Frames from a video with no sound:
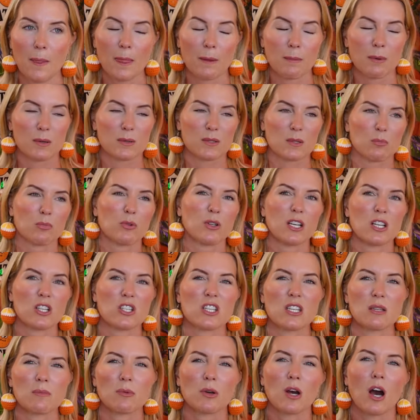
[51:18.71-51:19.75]
but it was a pretty
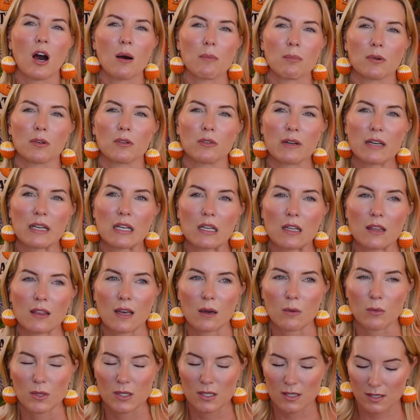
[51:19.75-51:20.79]
cheap copper ring
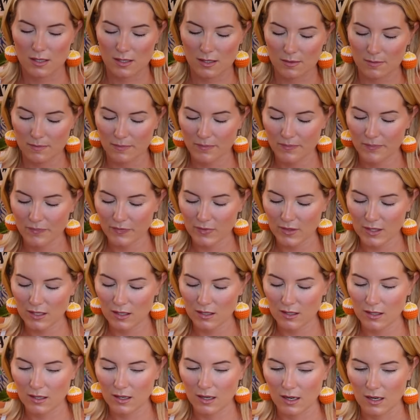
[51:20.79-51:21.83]
that was,
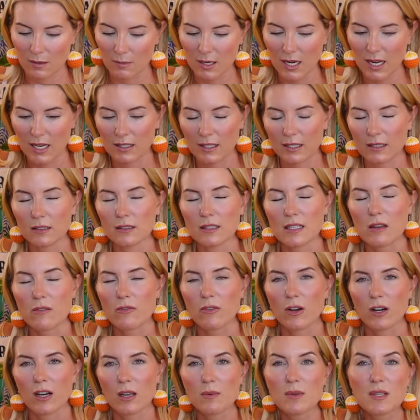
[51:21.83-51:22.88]
it had like a leaf
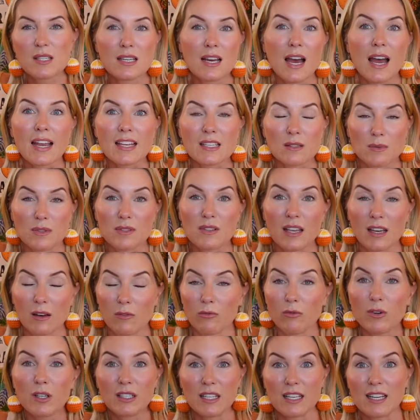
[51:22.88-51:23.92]
on it. It was nice. It was like
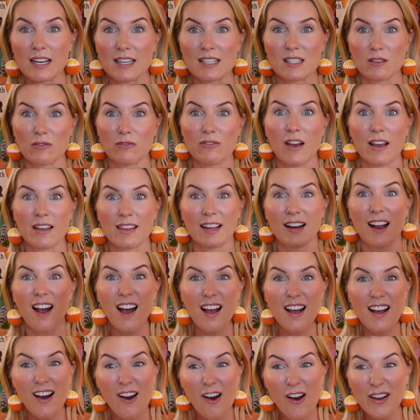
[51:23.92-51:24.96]
really nice to find, like,
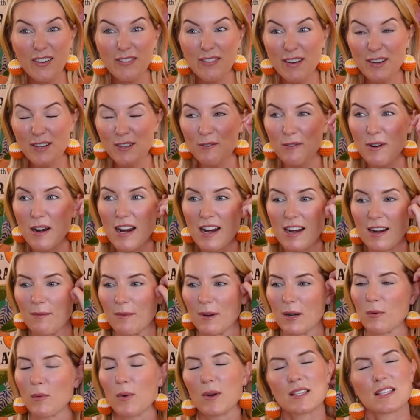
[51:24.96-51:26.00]
oh, I found a ring,
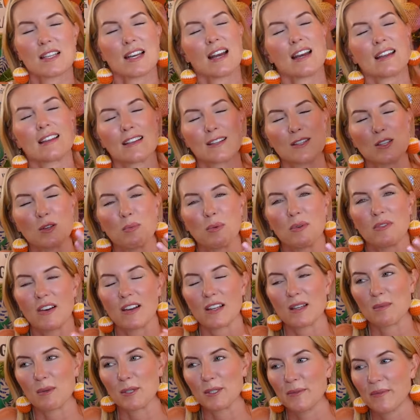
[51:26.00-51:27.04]
but it wasn't anything super
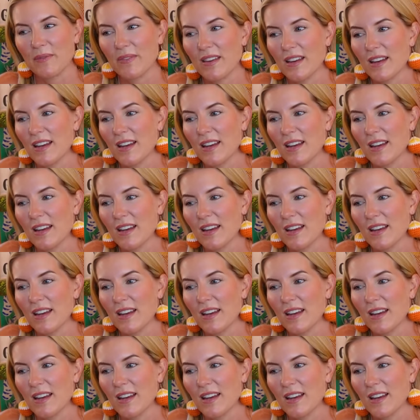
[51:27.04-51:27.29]
valuable.